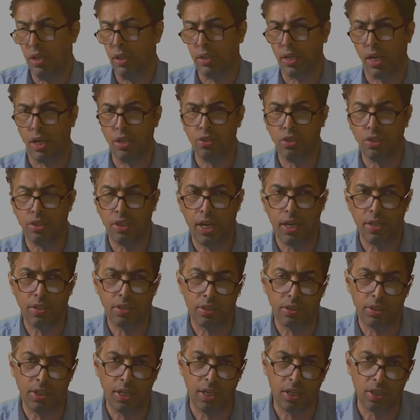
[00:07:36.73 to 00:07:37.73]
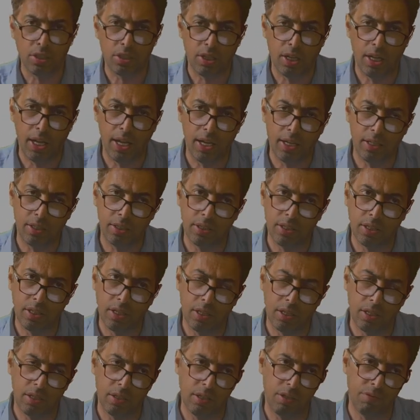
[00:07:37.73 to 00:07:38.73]
congenital things like
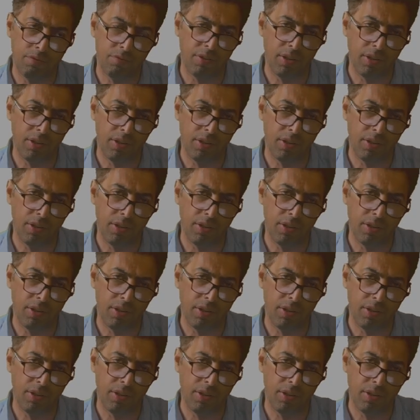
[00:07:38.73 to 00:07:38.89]
the